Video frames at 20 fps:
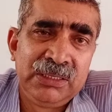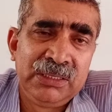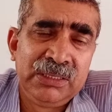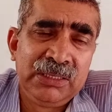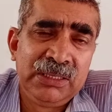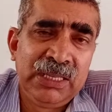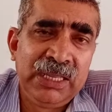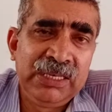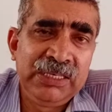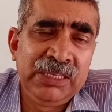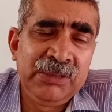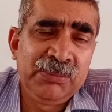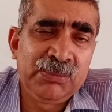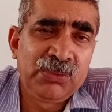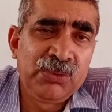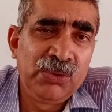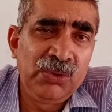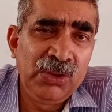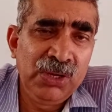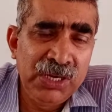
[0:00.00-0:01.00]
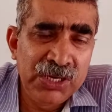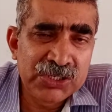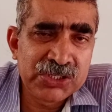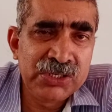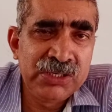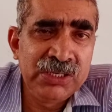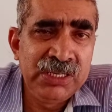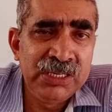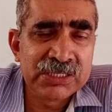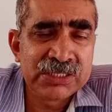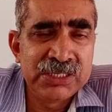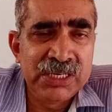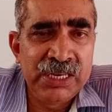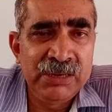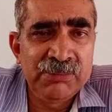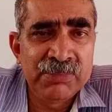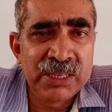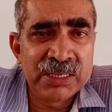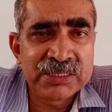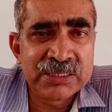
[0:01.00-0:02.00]
And the coalition is
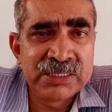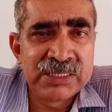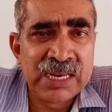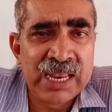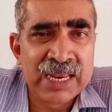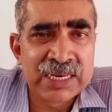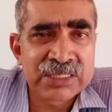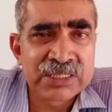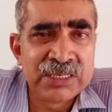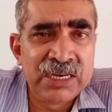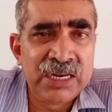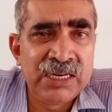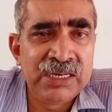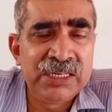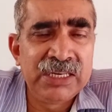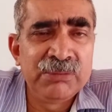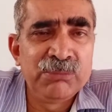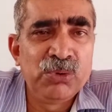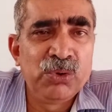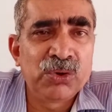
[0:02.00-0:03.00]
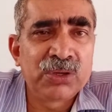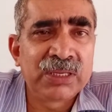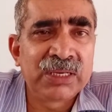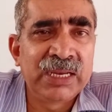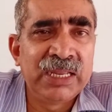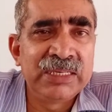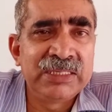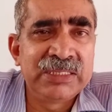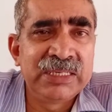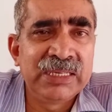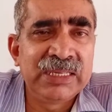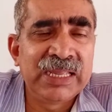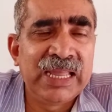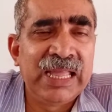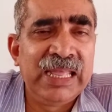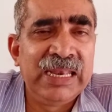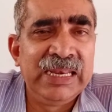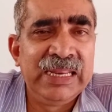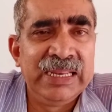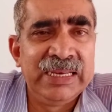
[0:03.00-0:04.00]
named as National Democratic
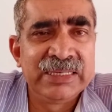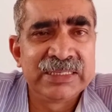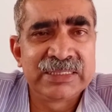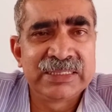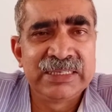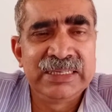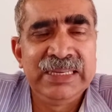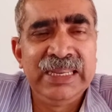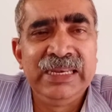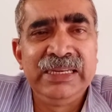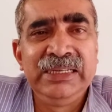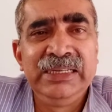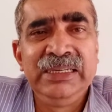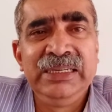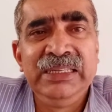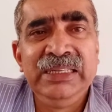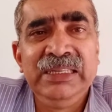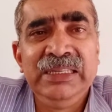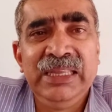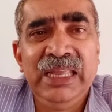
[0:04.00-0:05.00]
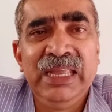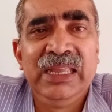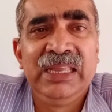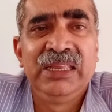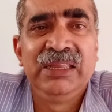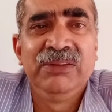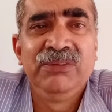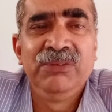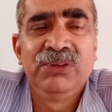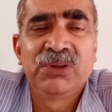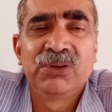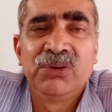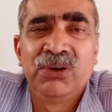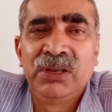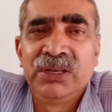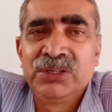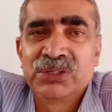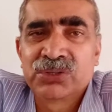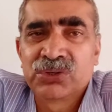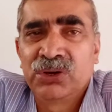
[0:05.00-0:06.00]
Alliance, NDA, we call
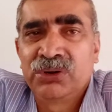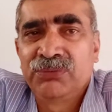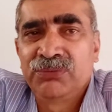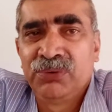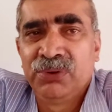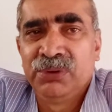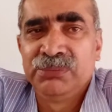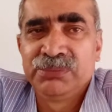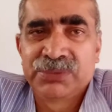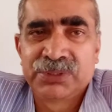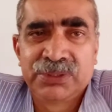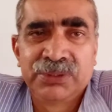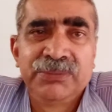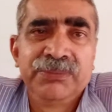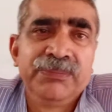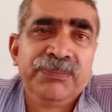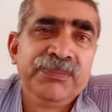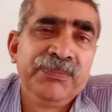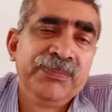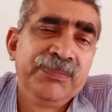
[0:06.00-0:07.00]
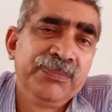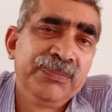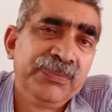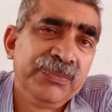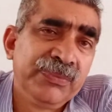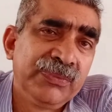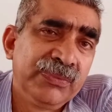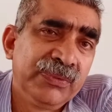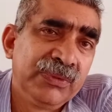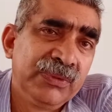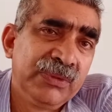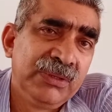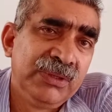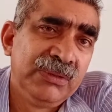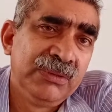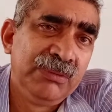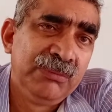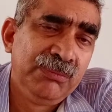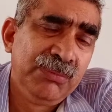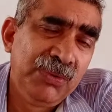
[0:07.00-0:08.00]
in short forms.
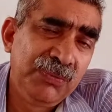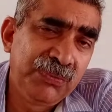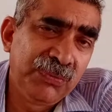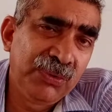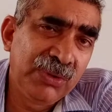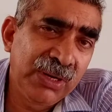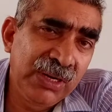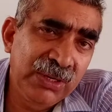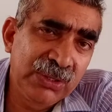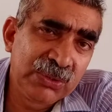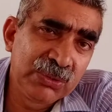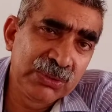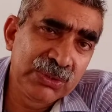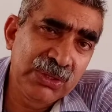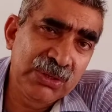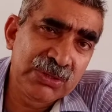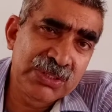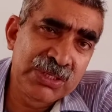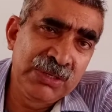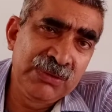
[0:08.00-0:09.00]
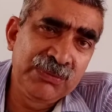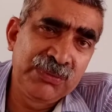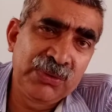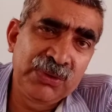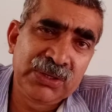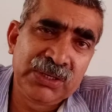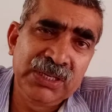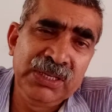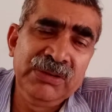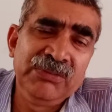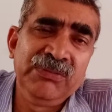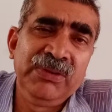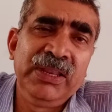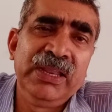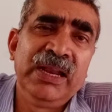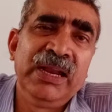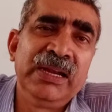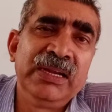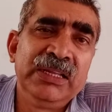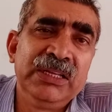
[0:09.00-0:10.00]
Before 2014, we
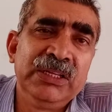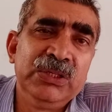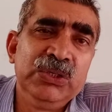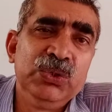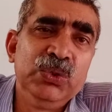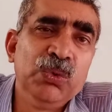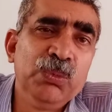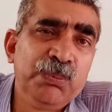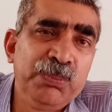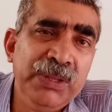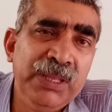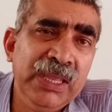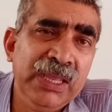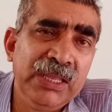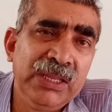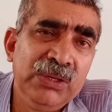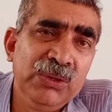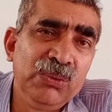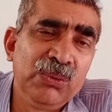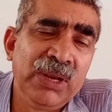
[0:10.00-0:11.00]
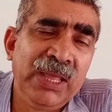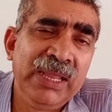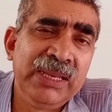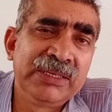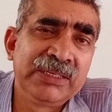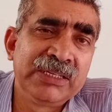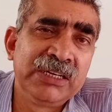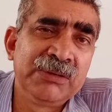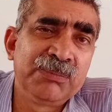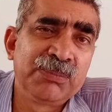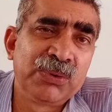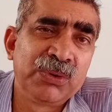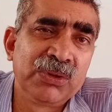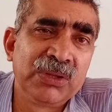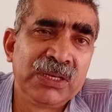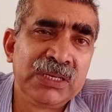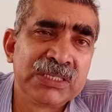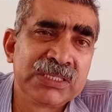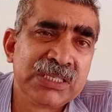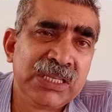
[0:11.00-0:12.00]
had UPA, United
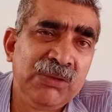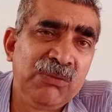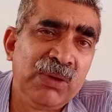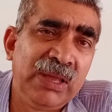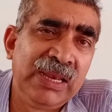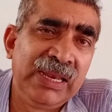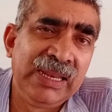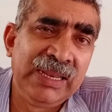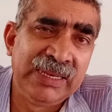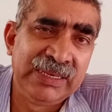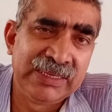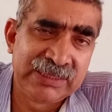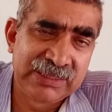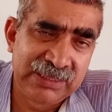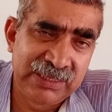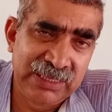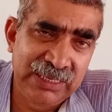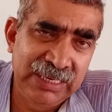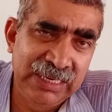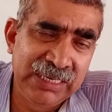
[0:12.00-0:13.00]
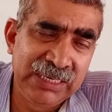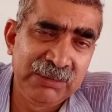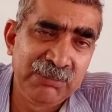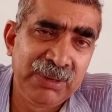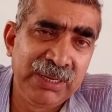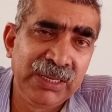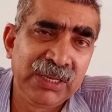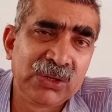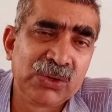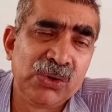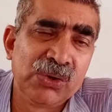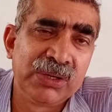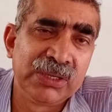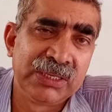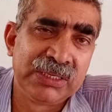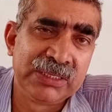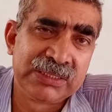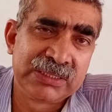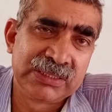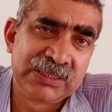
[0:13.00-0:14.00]
Progressive Alliance, led by
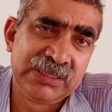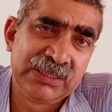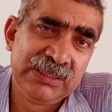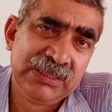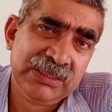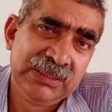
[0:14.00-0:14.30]
Congress.